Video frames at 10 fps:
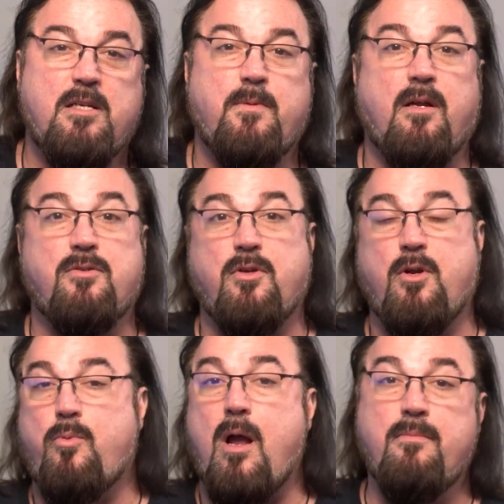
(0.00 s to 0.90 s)
but also your
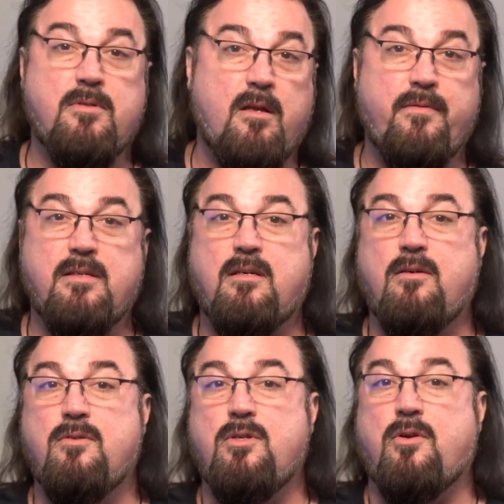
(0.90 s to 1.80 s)
problem-solving
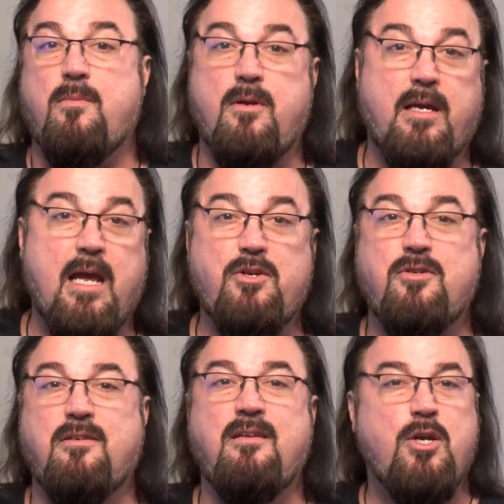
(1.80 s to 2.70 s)
skills, your
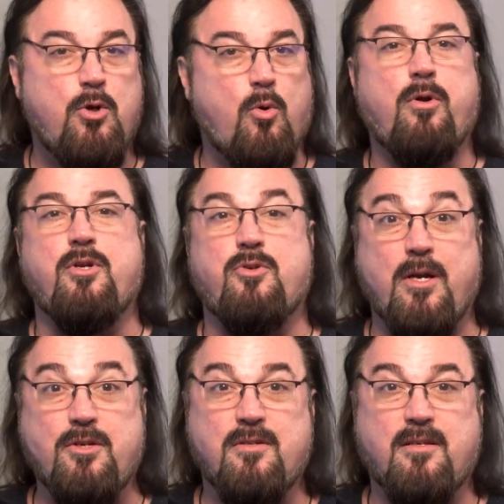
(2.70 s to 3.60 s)
communication, your
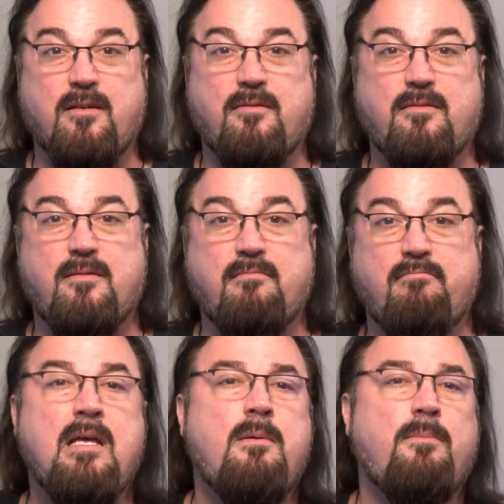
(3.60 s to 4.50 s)
orchestration skills.
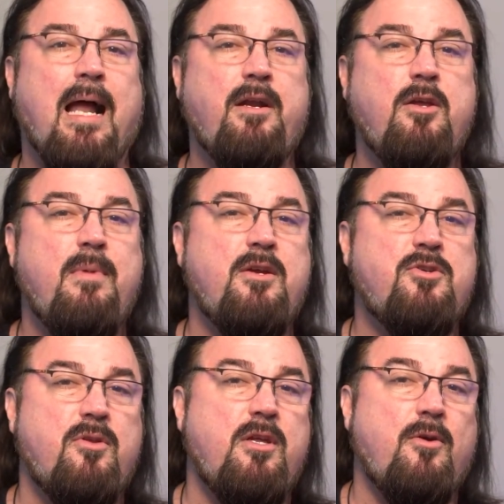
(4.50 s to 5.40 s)
But how do you make
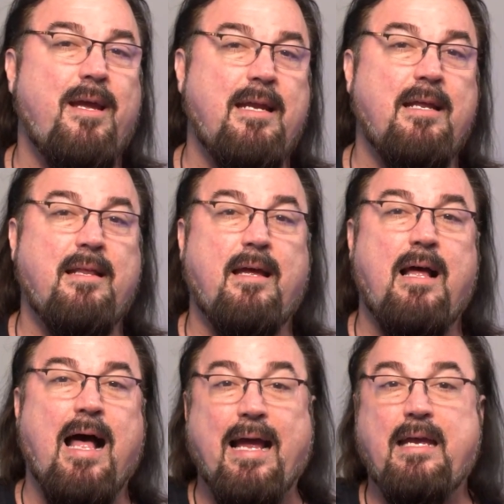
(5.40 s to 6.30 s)
sure that you're hitting that
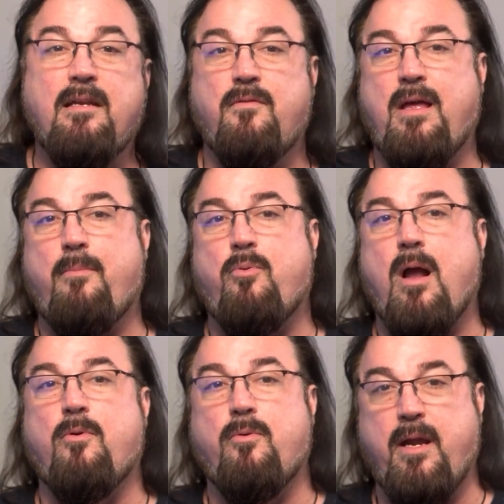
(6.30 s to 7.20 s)
high end of that
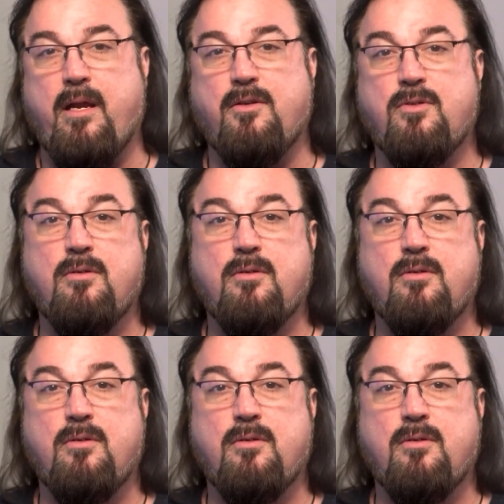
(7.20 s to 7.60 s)
proper range?